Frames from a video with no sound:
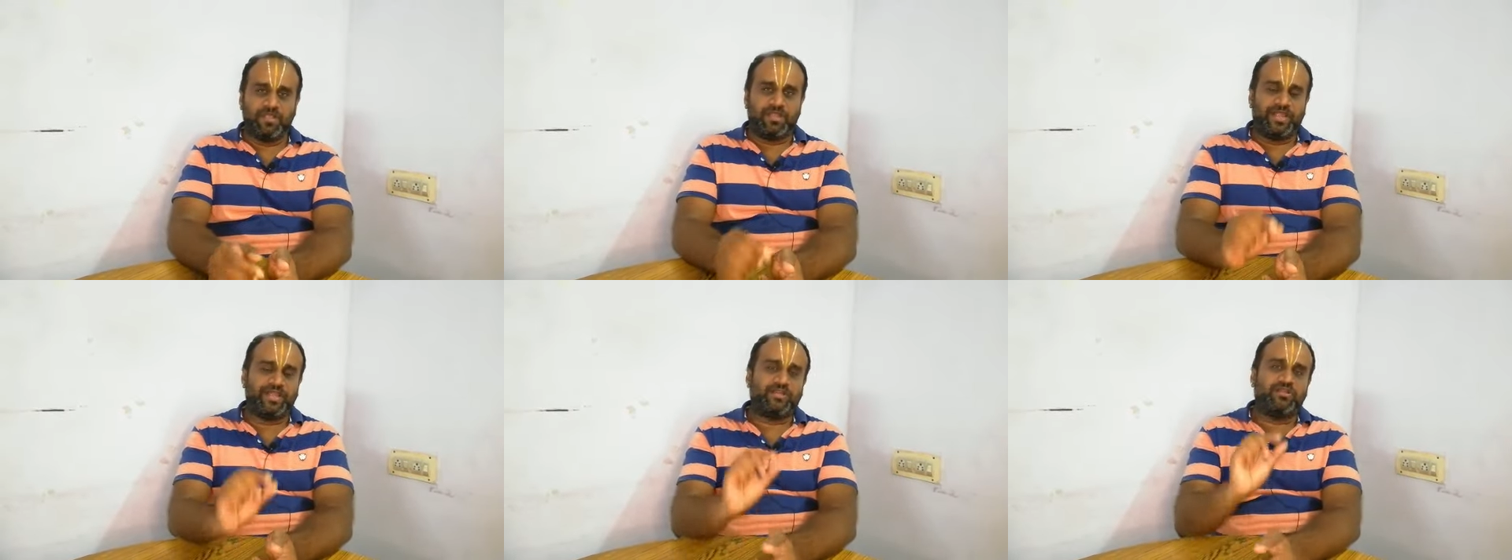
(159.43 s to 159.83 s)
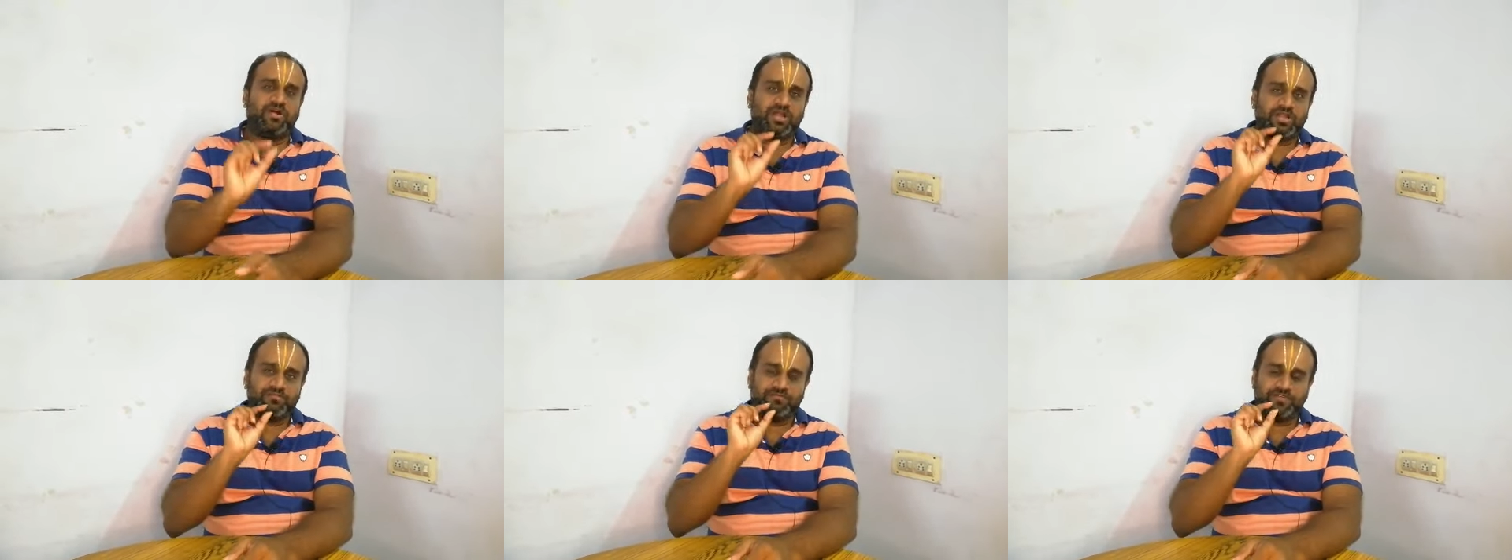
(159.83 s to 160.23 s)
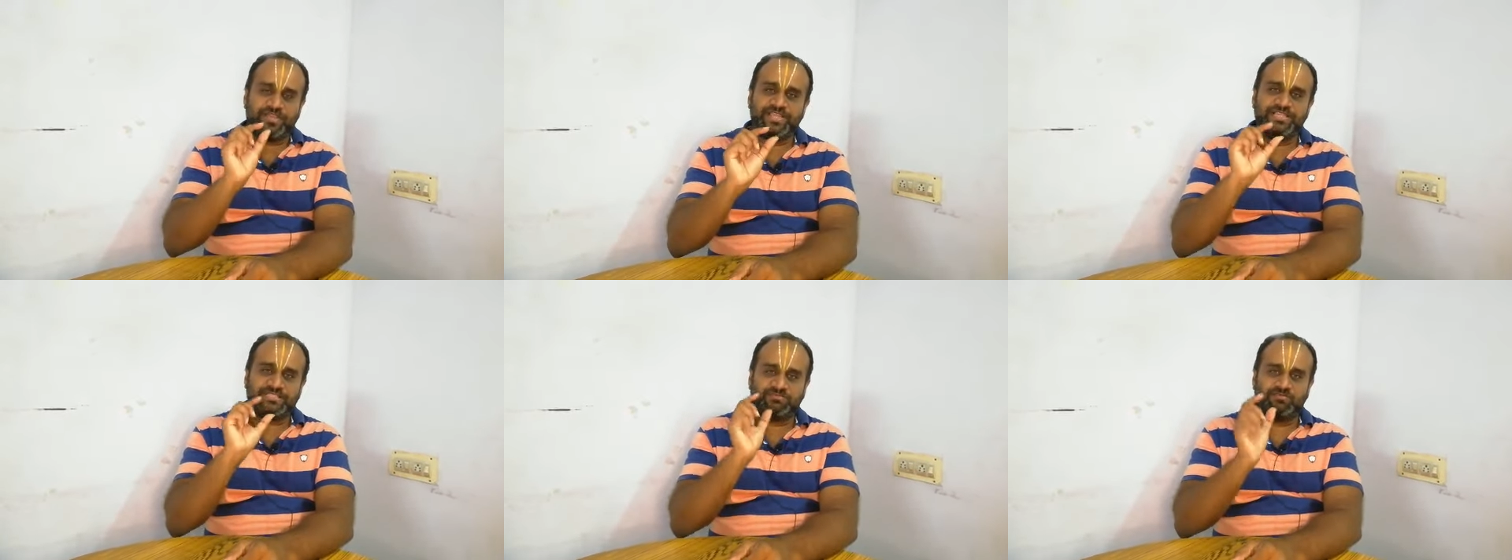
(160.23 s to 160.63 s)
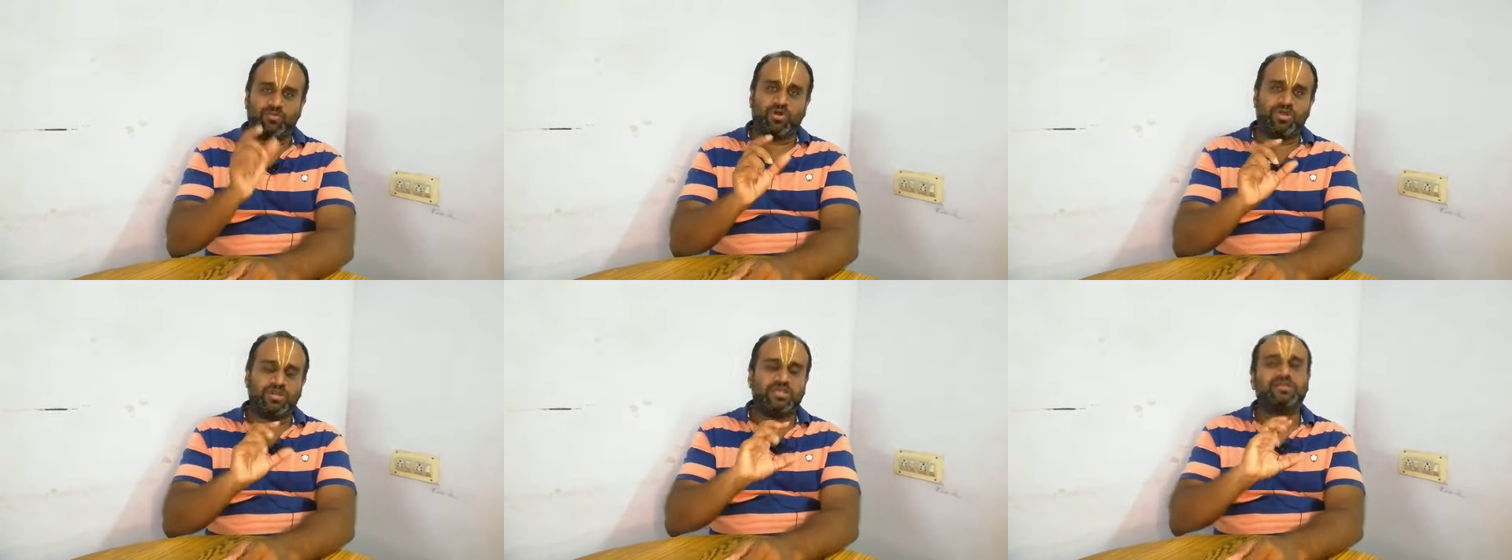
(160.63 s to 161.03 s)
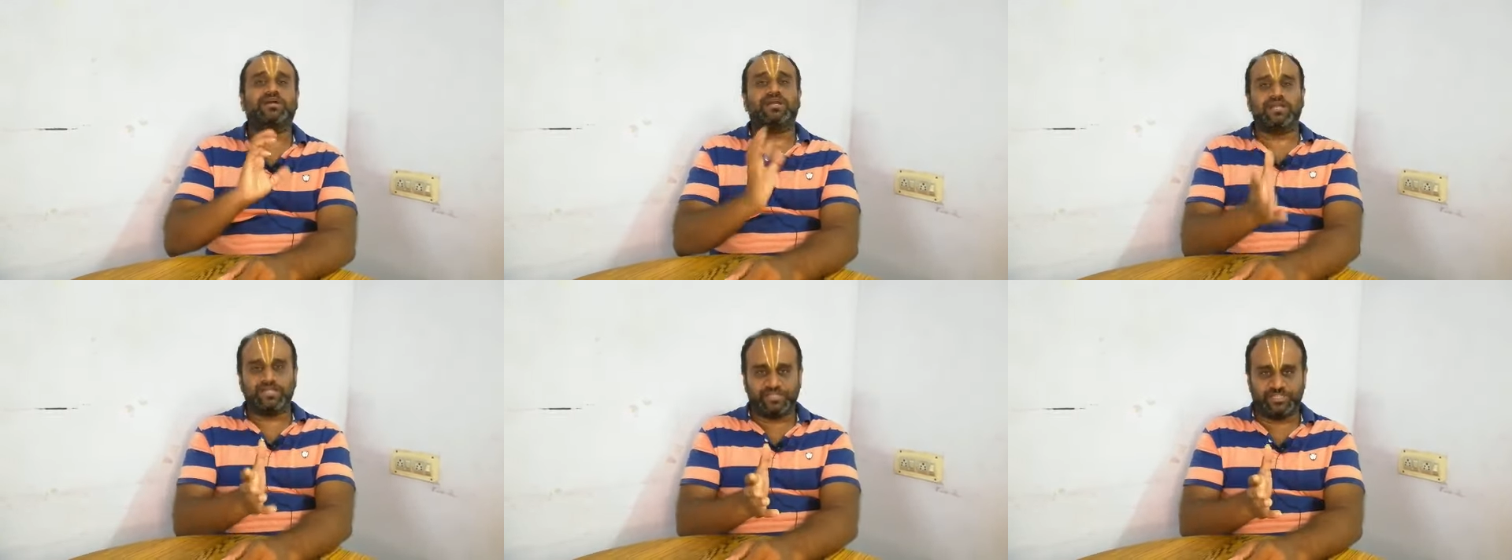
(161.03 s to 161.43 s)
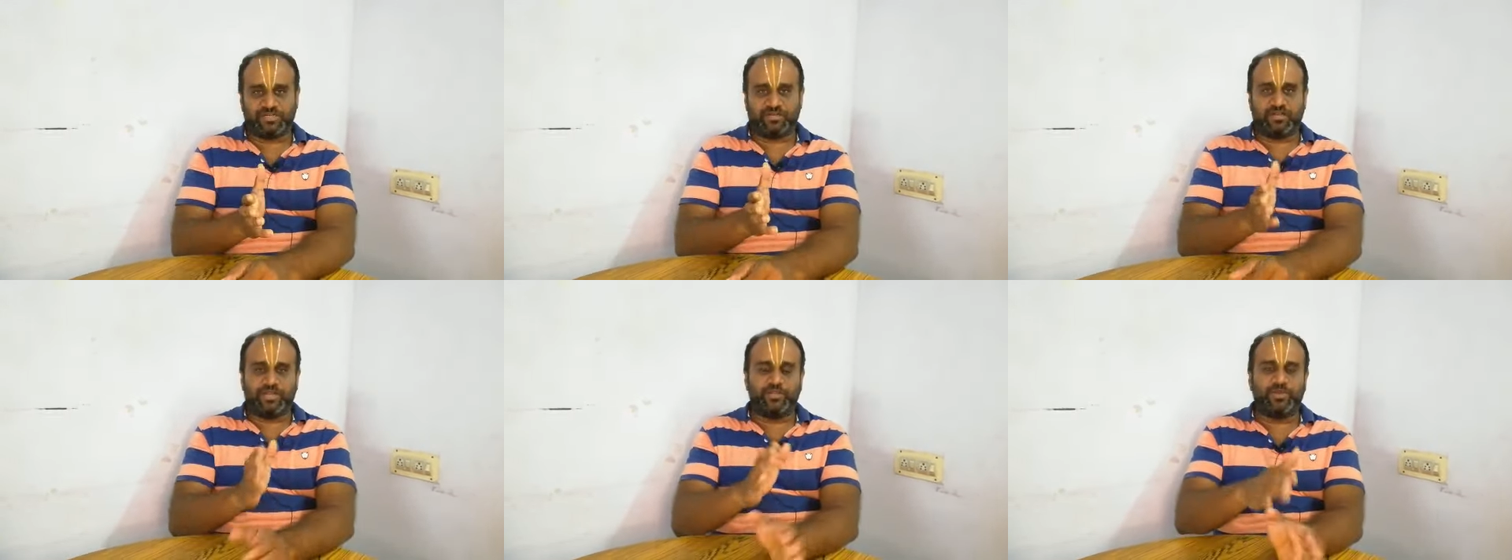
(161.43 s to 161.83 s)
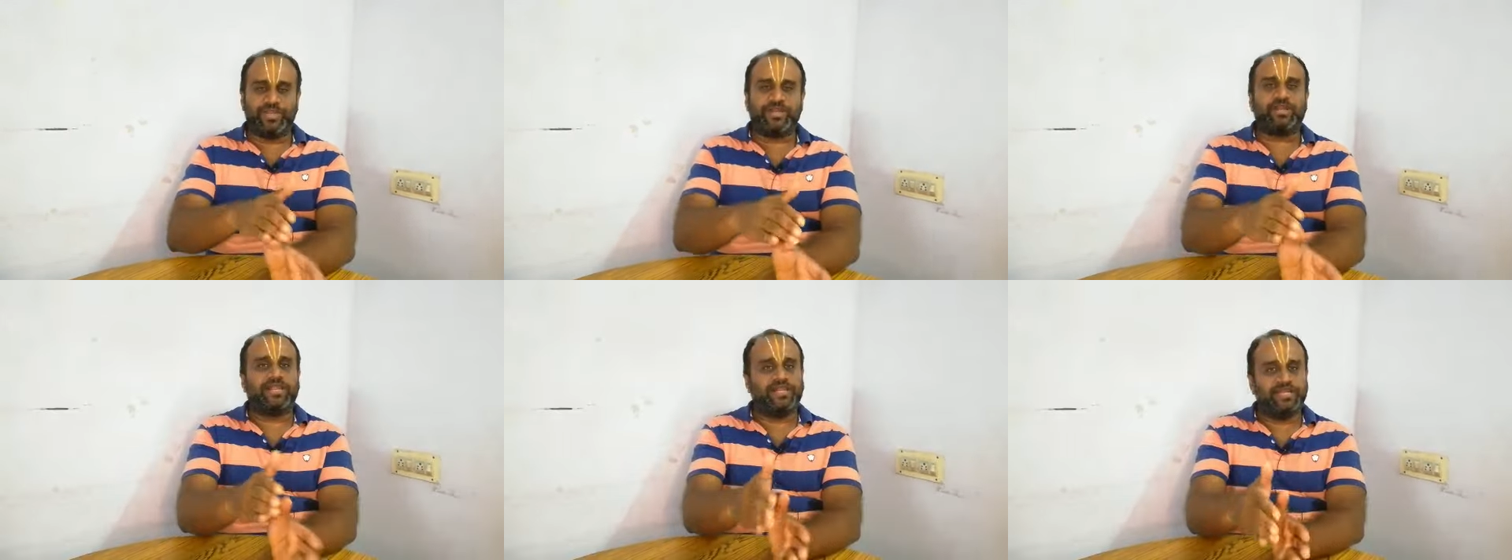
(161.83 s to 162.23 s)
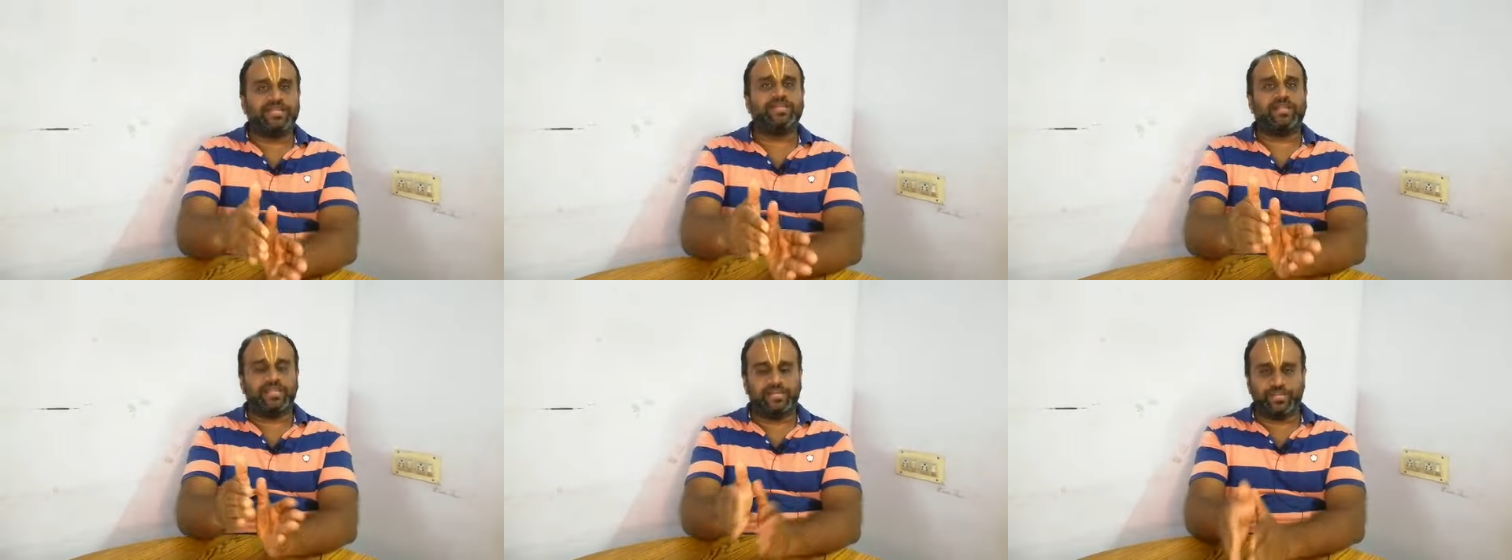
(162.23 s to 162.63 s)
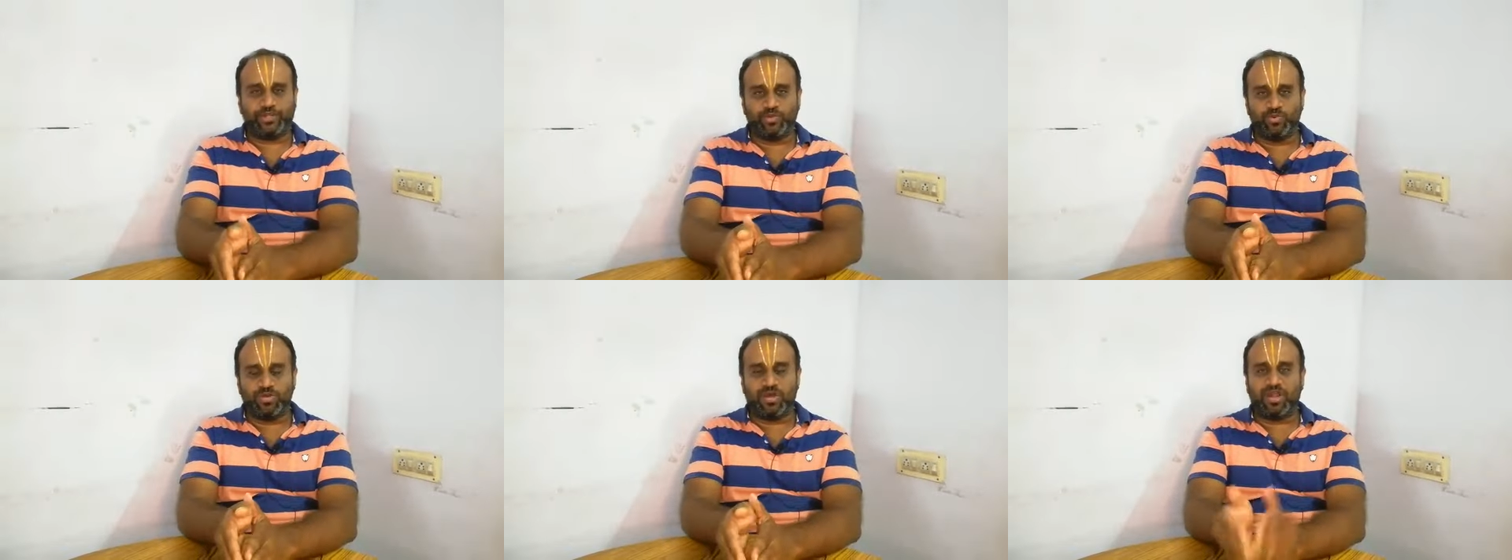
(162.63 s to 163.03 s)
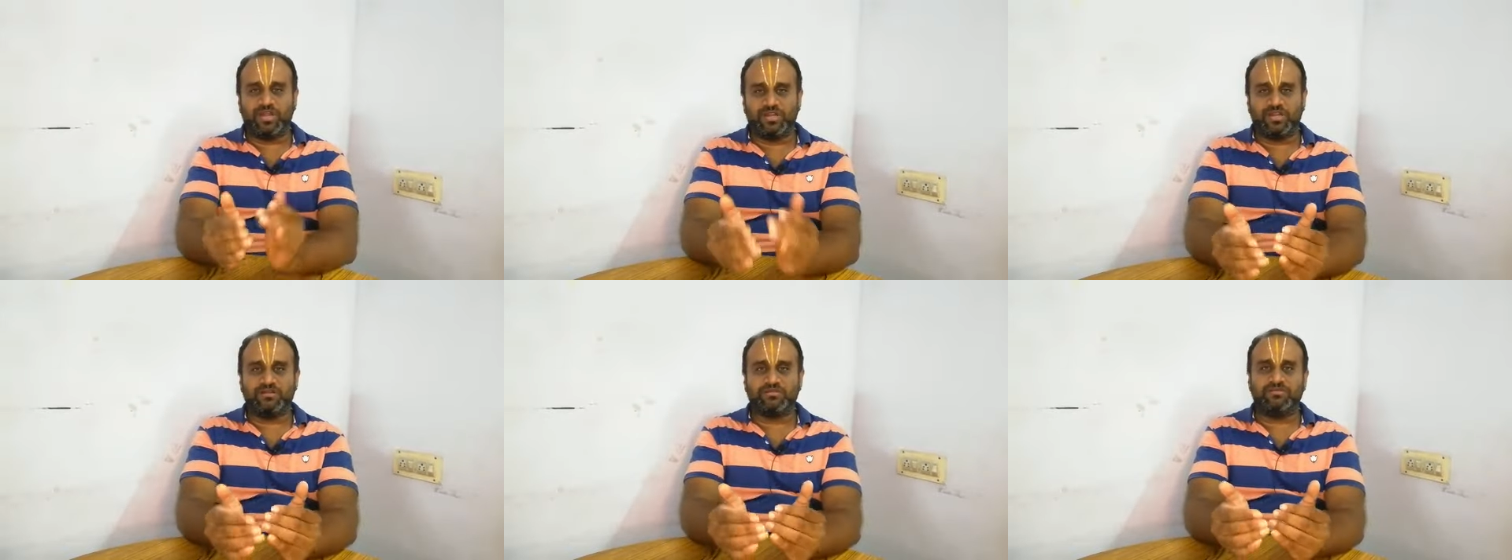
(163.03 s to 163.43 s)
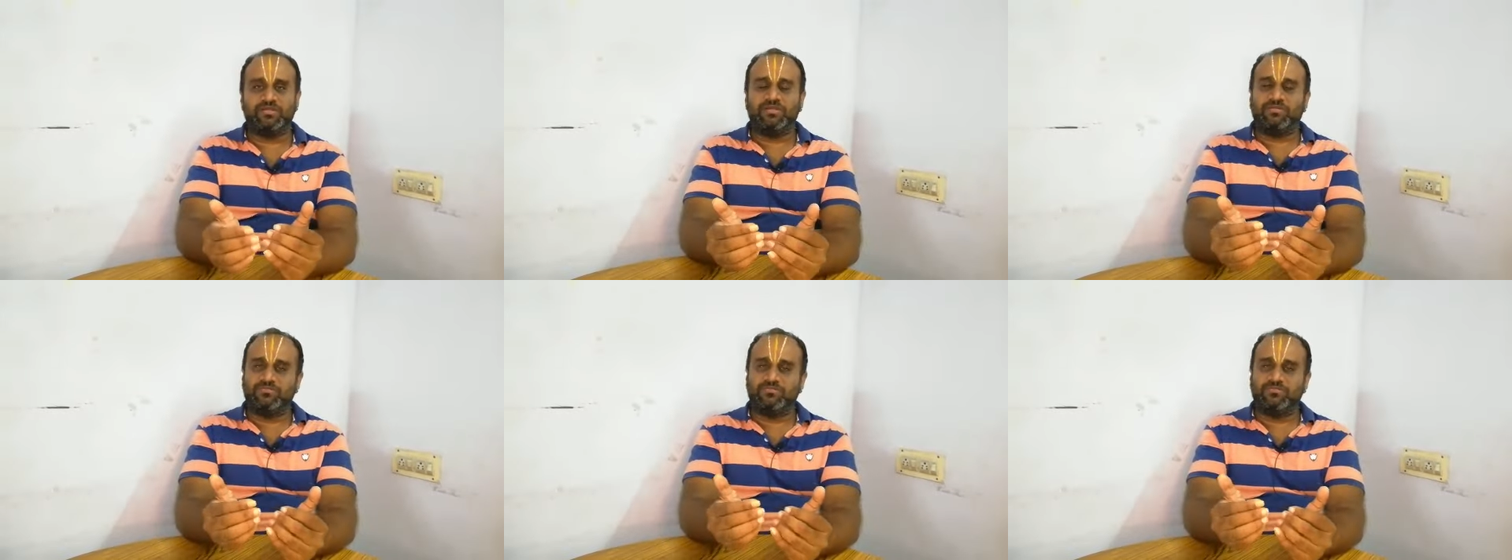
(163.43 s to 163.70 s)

It got a very small correction during 1992 under